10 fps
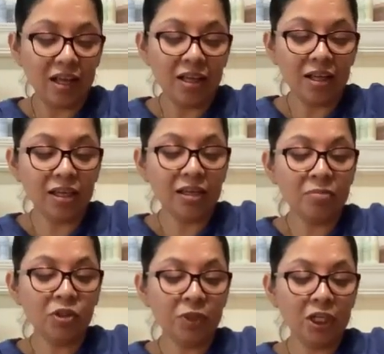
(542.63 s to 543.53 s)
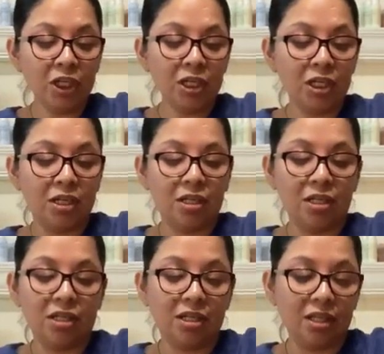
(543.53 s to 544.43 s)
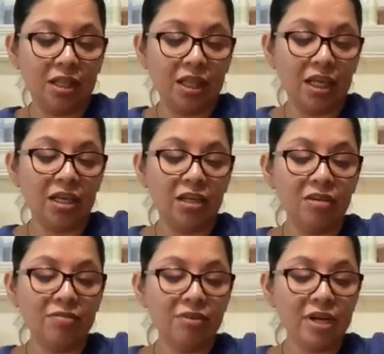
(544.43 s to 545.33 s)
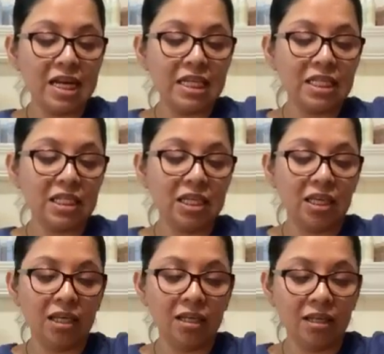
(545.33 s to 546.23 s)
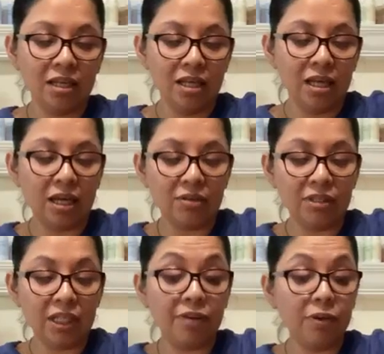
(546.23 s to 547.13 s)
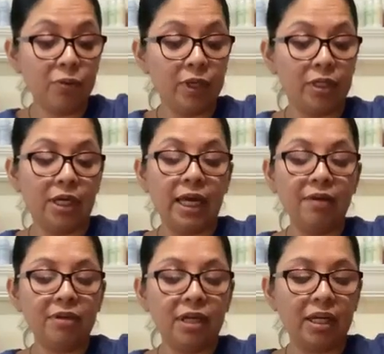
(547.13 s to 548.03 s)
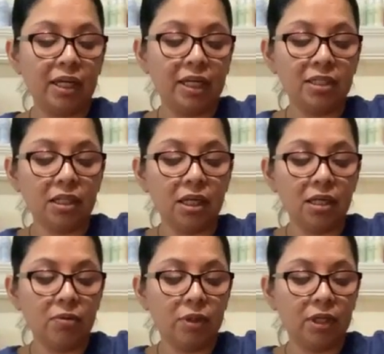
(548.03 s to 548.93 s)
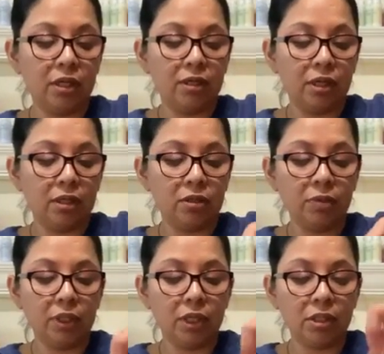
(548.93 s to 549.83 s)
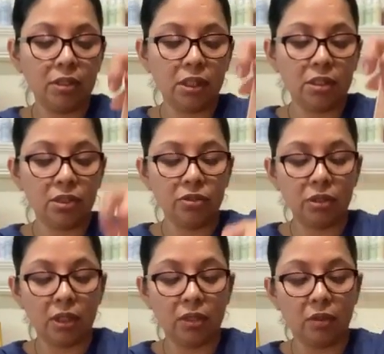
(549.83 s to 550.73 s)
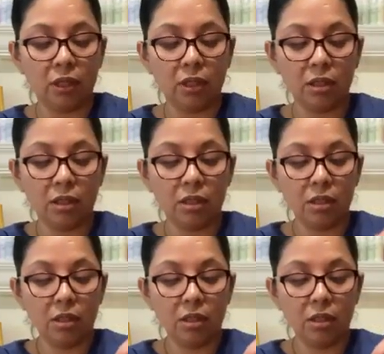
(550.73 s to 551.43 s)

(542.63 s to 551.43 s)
I am doing good. Thank you for asking. How's everyone? I have not asked anyone how y'all doing. How's your Tuesday going?